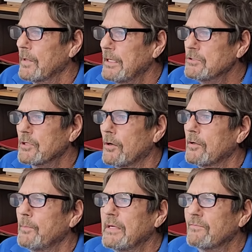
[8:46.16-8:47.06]
he
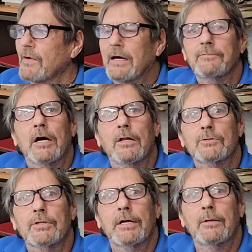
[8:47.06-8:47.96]
started me at
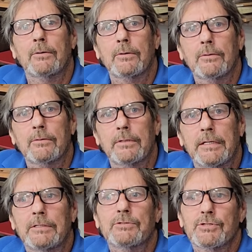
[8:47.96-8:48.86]
$5 an hour,
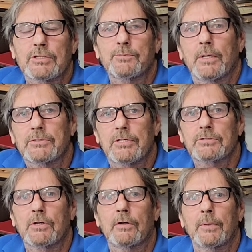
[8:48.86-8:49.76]
and in 6 months I
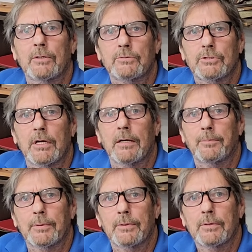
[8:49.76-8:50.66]
started my own shop.